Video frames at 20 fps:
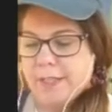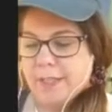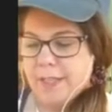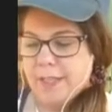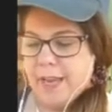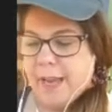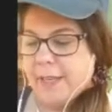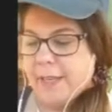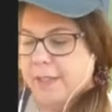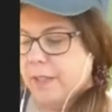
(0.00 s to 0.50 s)

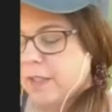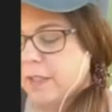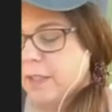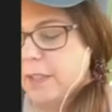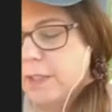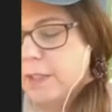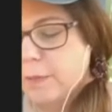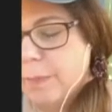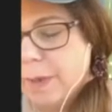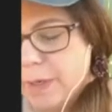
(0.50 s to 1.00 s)
Yes. And
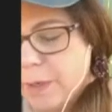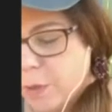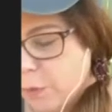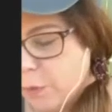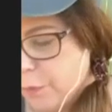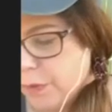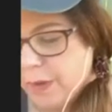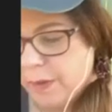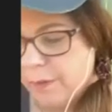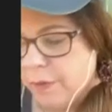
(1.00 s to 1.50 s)
this is my new
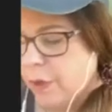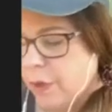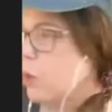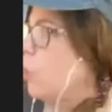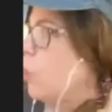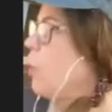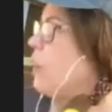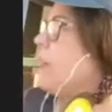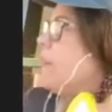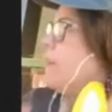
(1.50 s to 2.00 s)
favorite
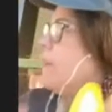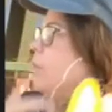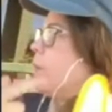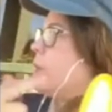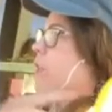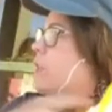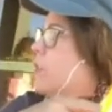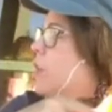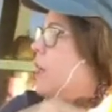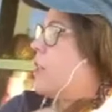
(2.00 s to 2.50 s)
toy. And then we're
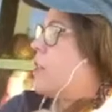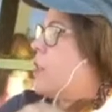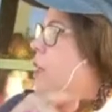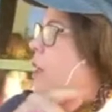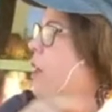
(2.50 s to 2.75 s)
going to talk to